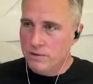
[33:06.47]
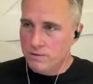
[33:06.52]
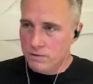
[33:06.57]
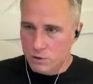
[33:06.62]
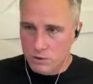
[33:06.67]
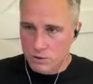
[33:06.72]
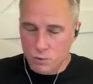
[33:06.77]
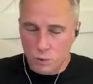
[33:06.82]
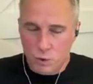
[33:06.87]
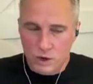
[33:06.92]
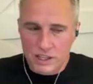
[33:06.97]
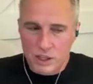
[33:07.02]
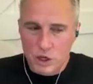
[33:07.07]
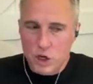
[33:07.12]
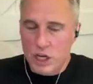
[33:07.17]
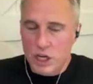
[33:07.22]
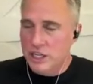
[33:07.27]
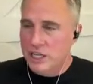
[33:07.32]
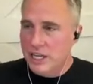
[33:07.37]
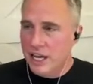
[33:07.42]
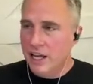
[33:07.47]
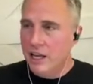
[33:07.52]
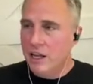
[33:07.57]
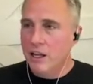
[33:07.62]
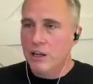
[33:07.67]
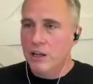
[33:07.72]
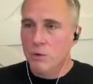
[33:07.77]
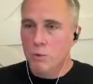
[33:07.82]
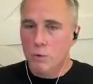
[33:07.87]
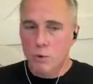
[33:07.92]
uh, is what you can
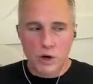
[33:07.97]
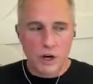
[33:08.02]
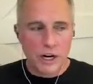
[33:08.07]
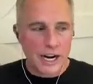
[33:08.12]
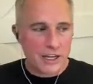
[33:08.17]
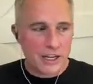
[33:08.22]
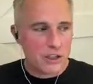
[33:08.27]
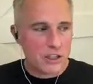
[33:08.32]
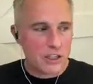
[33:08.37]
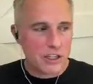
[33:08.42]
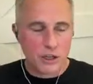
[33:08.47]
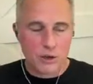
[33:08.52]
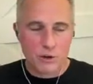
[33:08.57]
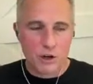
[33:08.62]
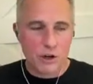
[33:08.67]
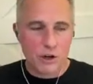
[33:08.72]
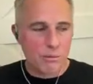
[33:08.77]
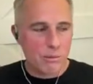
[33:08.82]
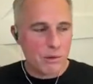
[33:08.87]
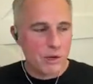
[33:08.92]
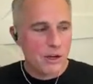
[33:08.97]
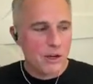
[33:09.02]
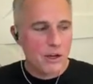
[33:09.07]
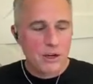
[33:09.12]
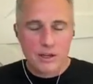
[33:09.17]
tell, were actually a group.